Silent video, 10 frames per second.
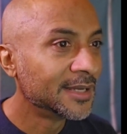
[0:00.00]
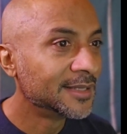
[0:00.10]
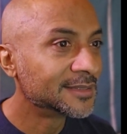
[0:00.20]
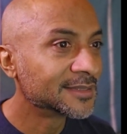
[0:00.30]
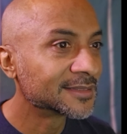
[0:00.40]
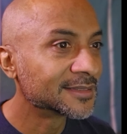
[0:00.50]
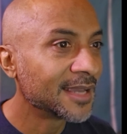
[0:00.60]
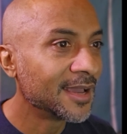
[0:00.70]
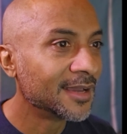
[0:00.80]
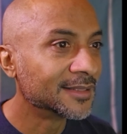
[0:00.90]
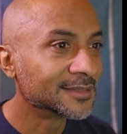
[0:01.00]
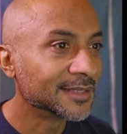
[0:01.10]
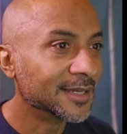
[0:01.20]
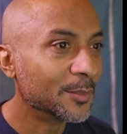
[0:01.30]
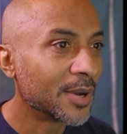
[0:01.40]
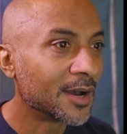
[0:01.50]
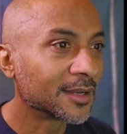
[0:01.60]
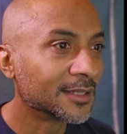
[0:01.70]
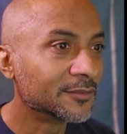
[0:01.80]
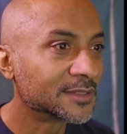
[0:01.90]
he sticks his hand into the hip
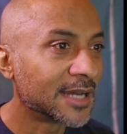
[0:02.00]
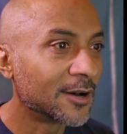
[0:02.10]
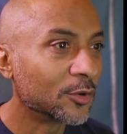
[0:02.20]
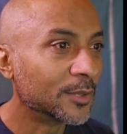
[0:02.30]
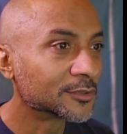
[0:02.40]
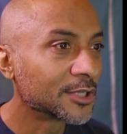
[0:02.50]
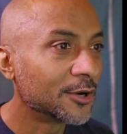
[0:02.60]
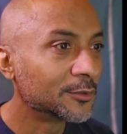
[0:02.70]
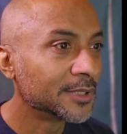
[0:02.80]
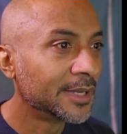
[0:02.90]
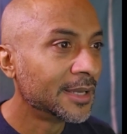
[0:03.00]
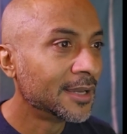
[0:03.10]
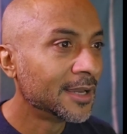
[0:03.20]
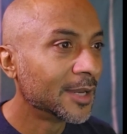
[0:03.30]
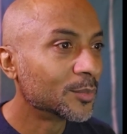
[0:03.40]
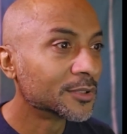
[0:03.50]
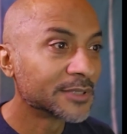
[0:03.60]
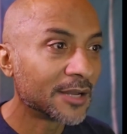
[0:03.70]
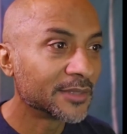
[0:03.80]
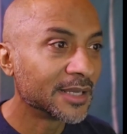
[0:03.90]
pocket of his outermost coat and pulls
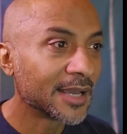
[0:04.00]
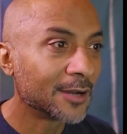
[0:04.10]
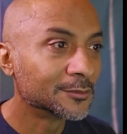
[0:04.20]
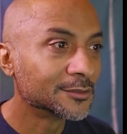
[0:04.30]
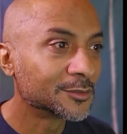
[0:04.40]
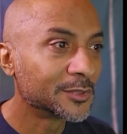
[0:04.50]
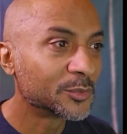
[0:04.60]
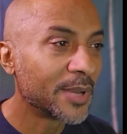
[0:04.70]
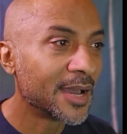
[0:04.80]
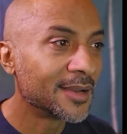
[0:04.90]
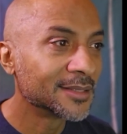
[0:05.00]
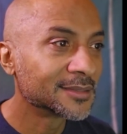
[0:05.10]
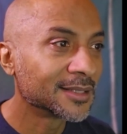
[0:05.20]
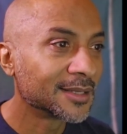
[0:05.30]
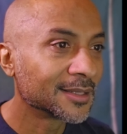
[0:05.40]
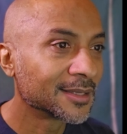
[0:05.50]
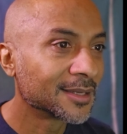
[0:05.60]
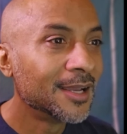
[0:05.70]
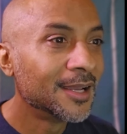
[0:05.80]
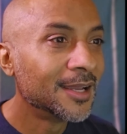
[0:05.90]
out the accountant's wristpad S-Link.